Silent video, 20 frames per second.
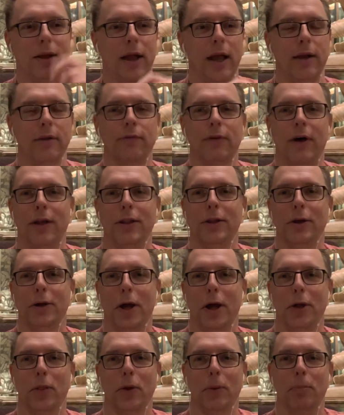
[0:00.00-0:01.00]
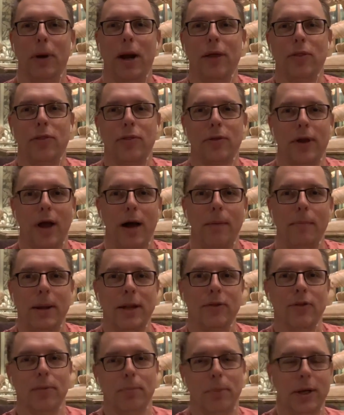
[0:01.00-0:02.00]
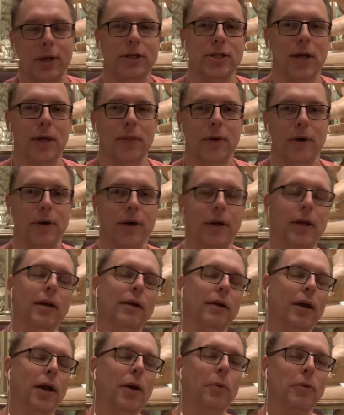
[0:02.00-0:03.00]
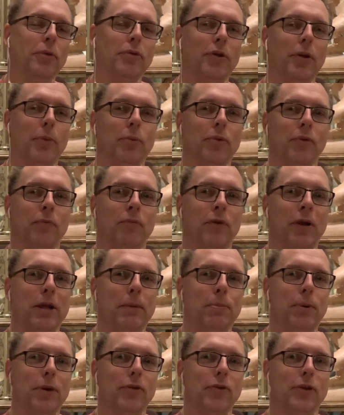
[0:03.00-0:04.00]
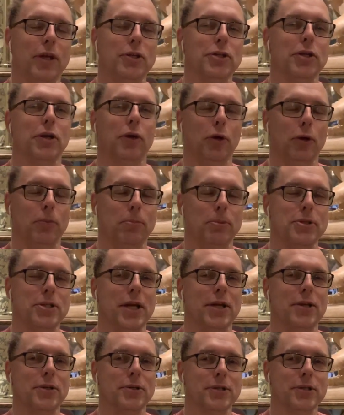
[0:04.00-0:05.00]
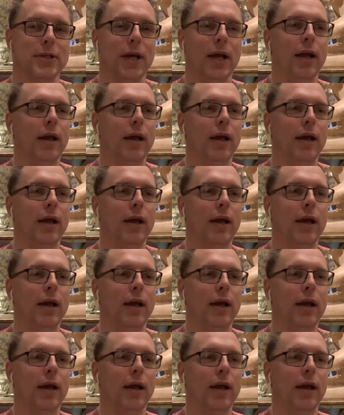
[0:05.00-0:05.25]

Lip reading: kind of under their breath comments about each other, and it was a funny presentation. Good presenters.